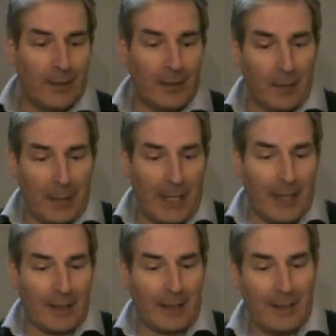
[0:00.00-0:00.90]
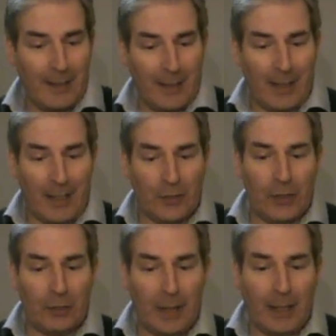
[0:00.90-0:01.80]
is in a park, and
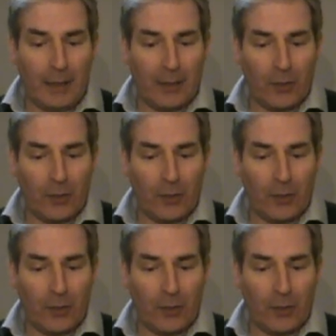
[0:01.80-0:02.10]
she's painting,